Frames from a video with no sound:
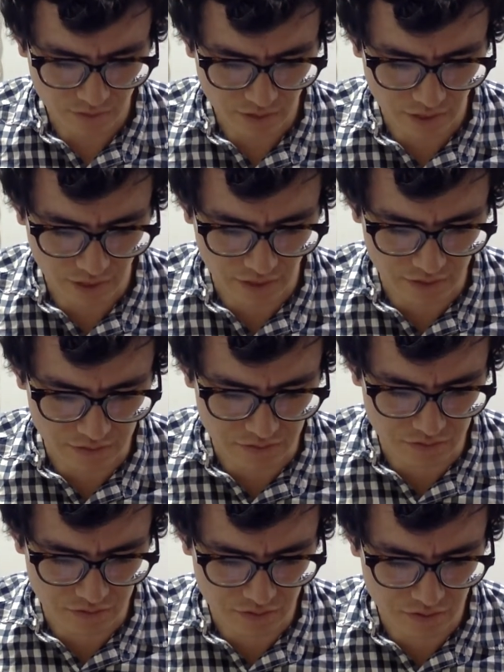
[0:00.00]

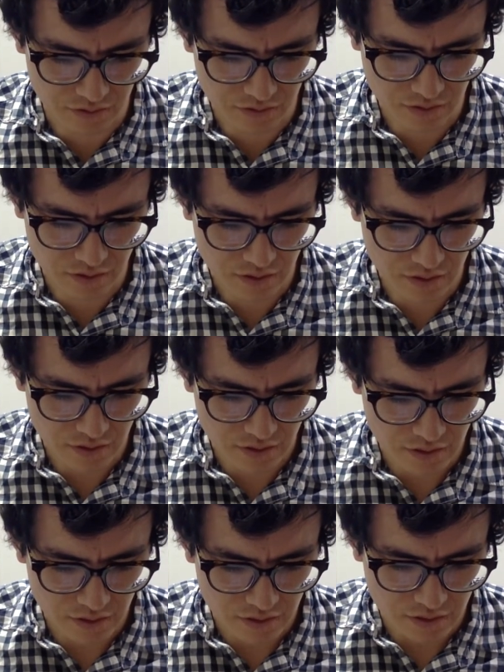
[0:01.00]
And
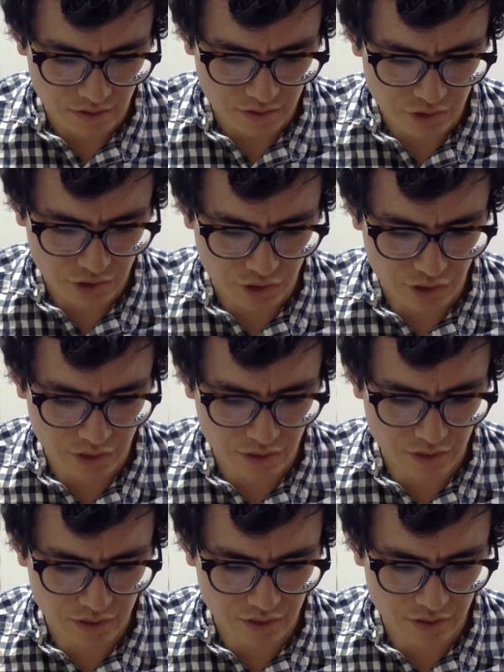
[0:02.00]

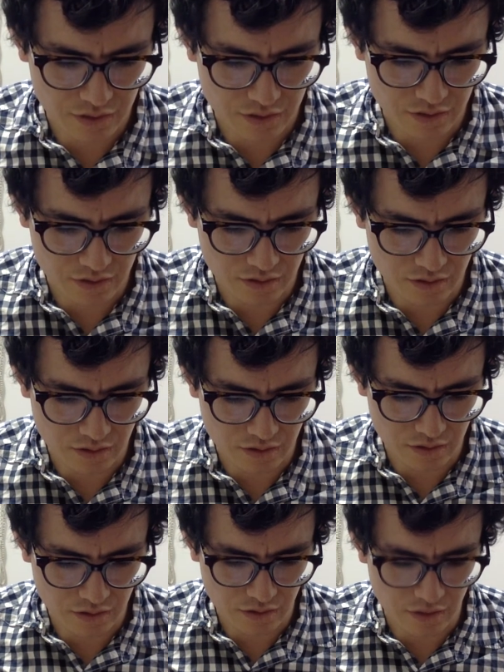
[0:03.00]
she
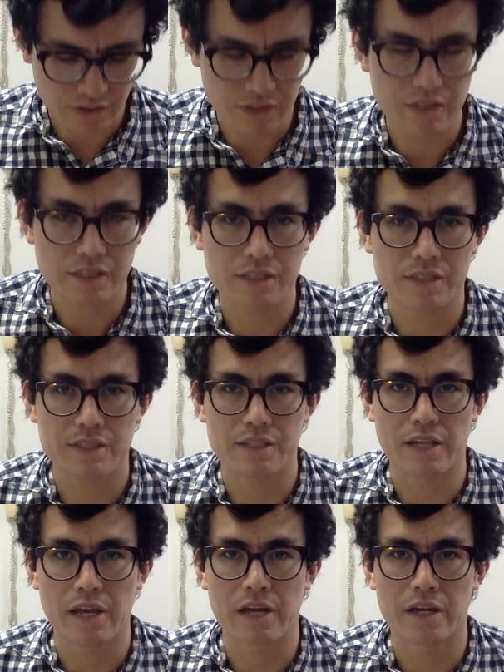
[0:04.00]
luckily
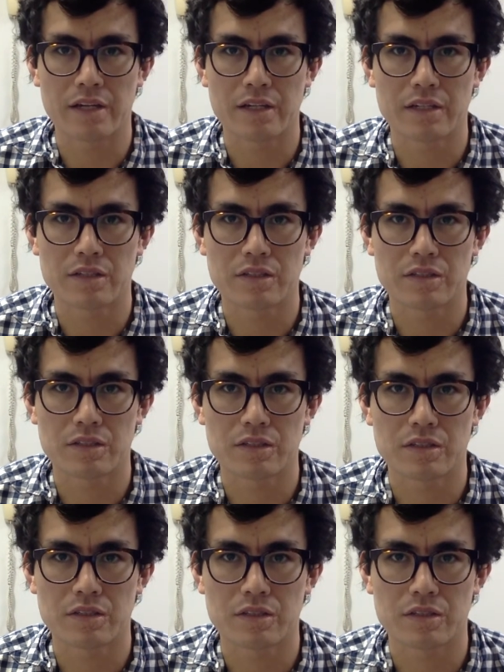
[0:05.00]
said
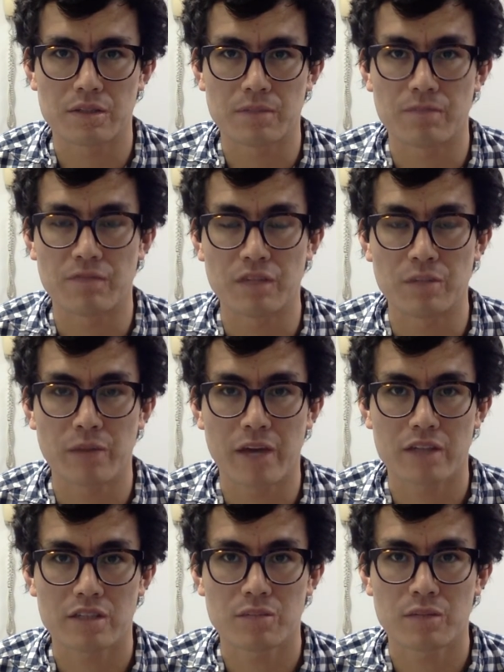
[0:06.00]
some
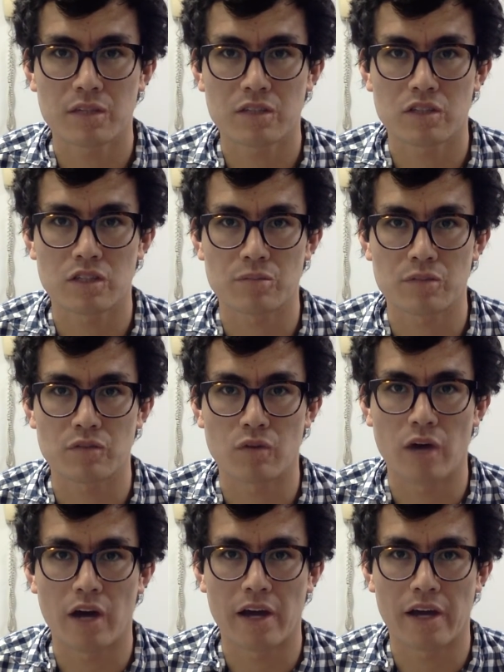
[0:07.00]
feedback to me in terms of
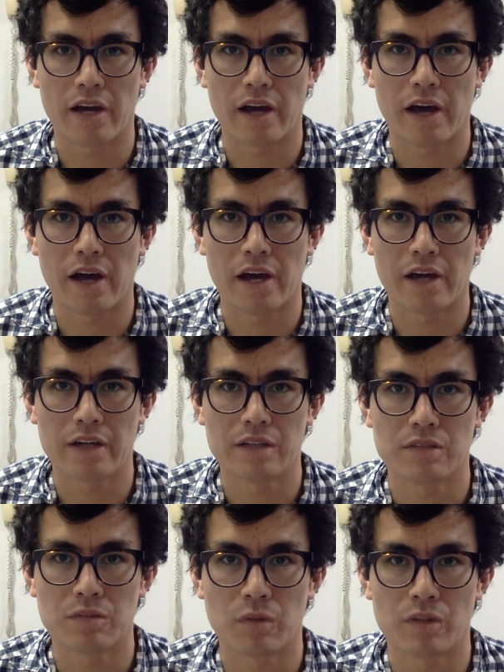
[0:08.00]
why
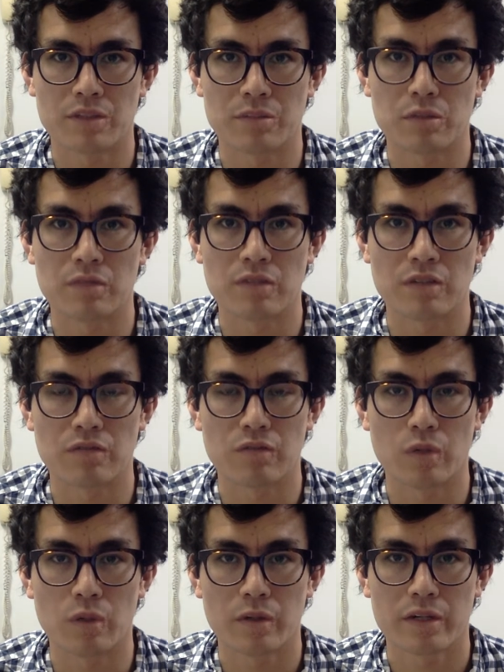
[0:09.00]
I wasn't moving
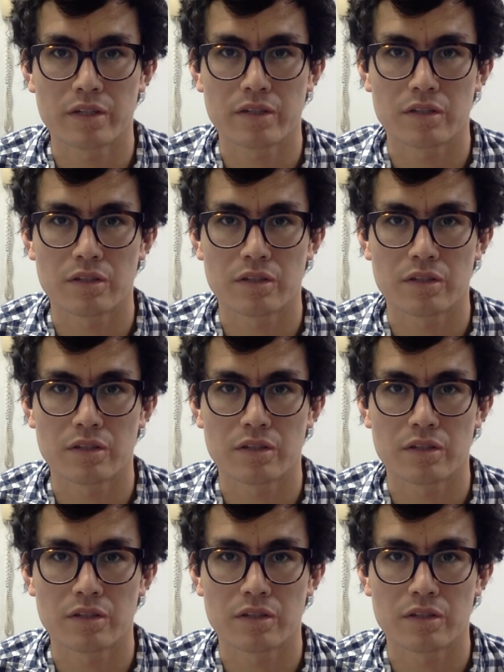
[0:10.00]
forward.